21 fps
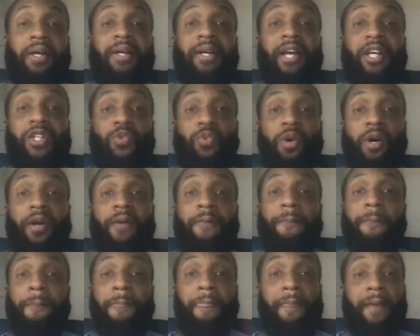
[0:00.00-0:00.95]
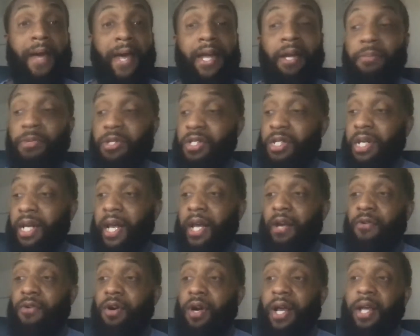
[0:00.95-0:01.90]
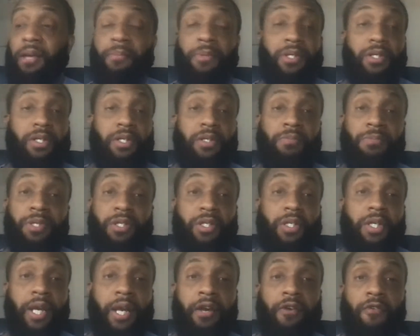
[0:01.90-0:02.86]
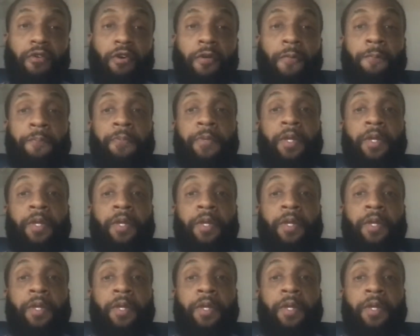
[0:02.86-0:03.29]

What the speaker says: Guess what? Hey, Mr. Caterer. Hey, Mrs. Caterer.